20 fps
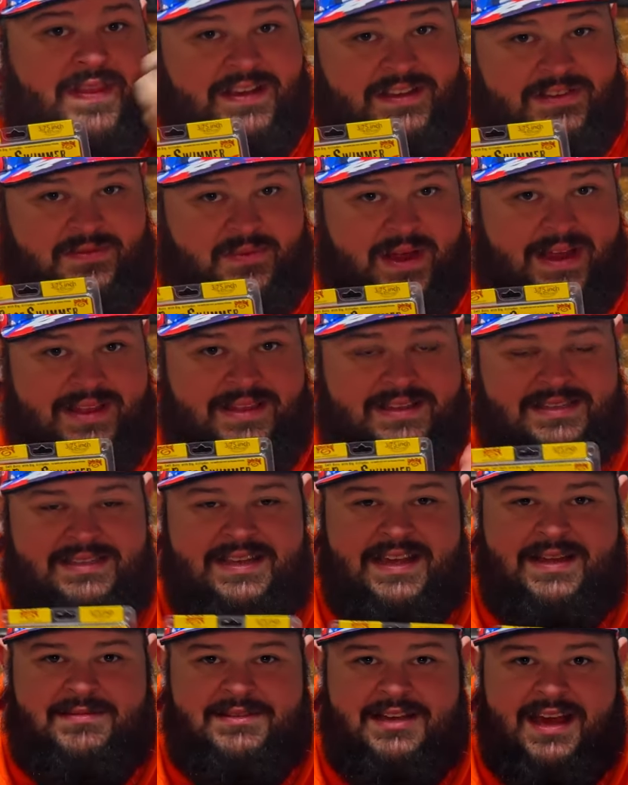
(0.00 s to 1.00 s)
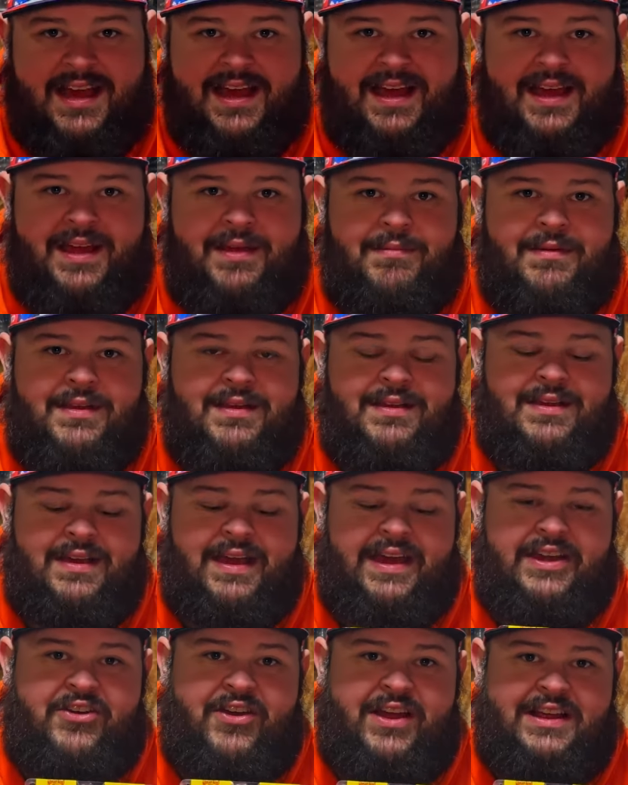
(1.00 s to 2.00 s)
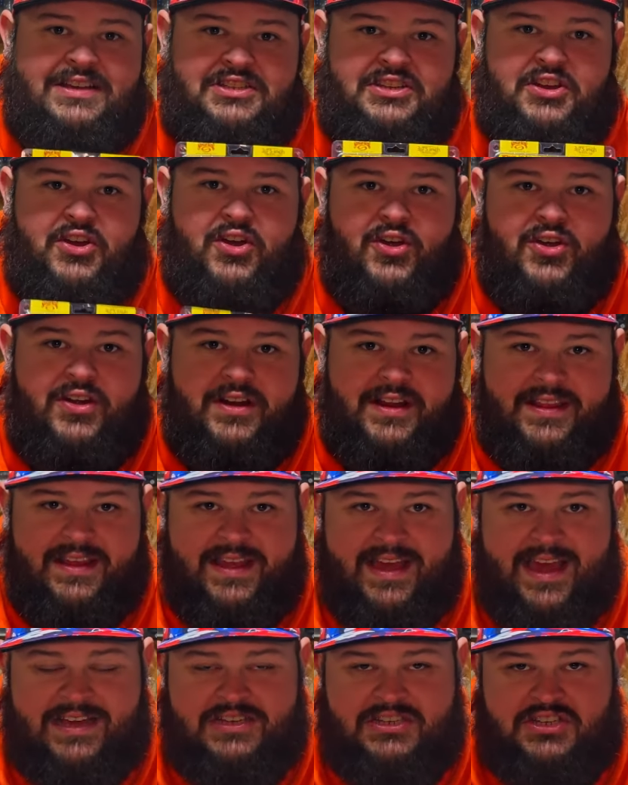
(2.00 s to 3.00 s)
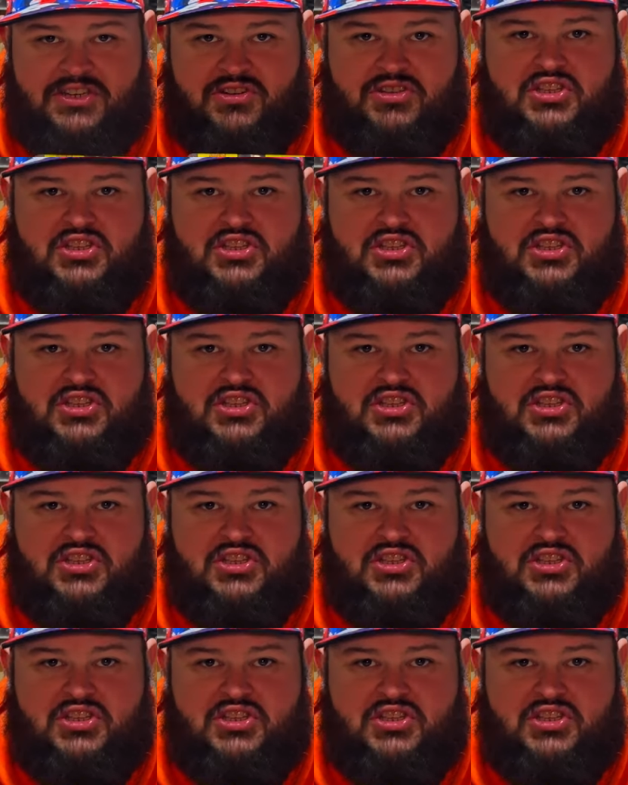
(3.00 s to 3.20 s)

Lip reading: this way at the same time, and you're actually hurting the action.